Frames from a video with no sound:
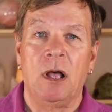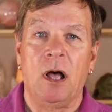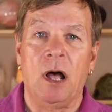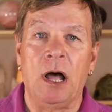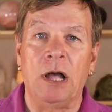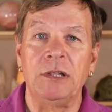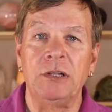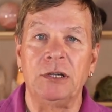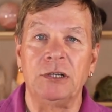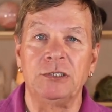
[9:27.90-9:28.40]

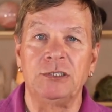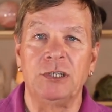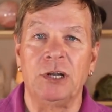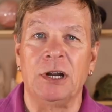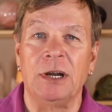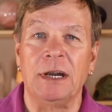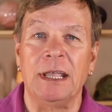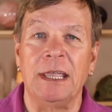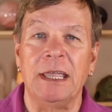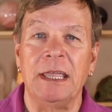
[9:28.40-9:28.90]
on your
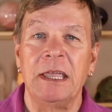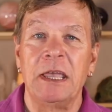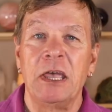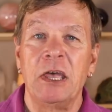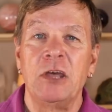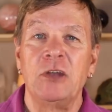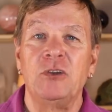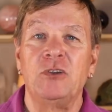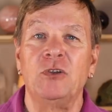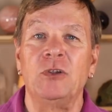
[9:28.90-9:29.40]
journey
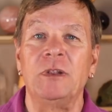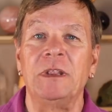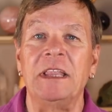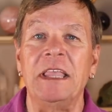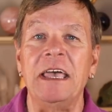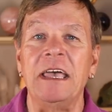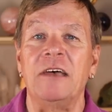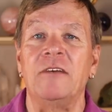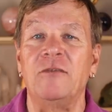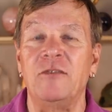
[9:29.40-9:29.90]
to
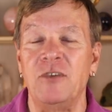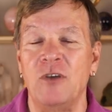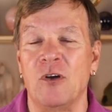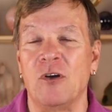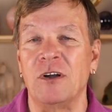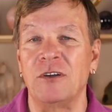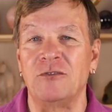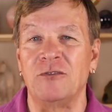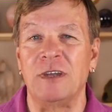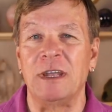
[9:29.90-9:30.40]
live
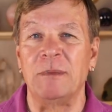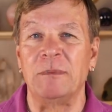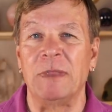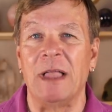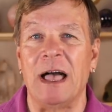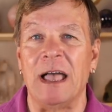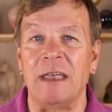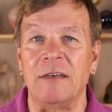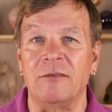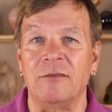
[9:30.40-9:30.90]
your dream
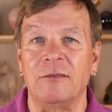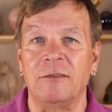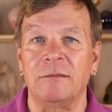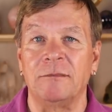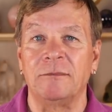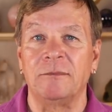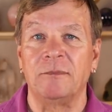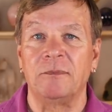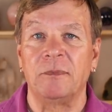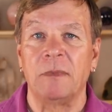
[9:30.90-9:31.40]
life.
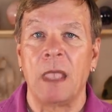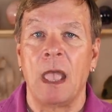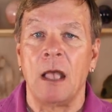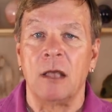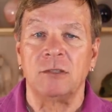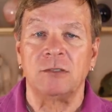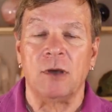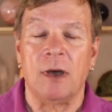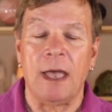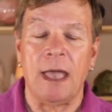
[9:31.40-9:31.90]

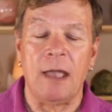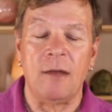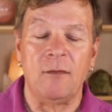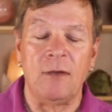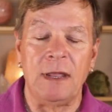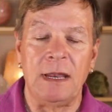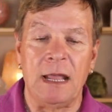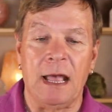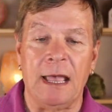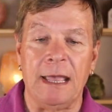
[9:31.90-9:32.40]
So
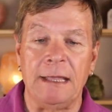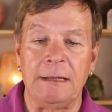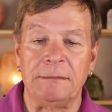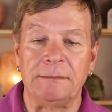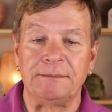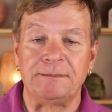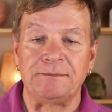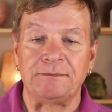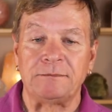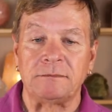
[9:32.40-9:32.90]
every night
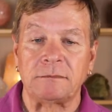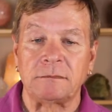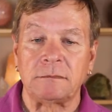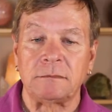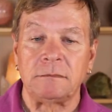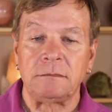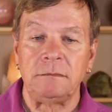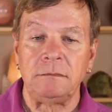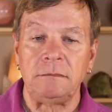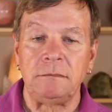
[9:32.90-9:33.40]

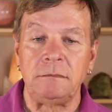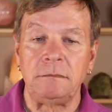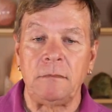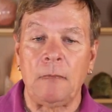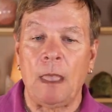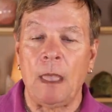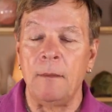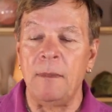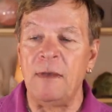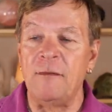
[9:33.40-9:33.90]

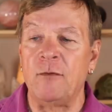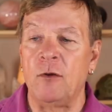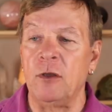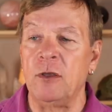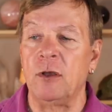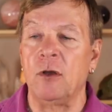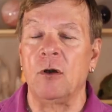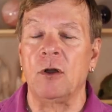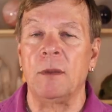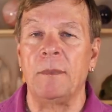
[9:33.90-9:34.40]
before
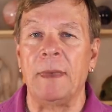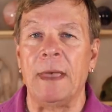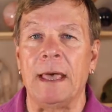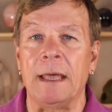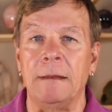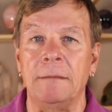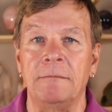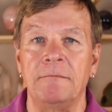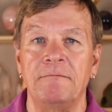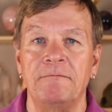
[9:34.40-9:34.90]
you go to
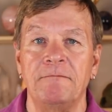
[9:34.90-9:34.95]
bed,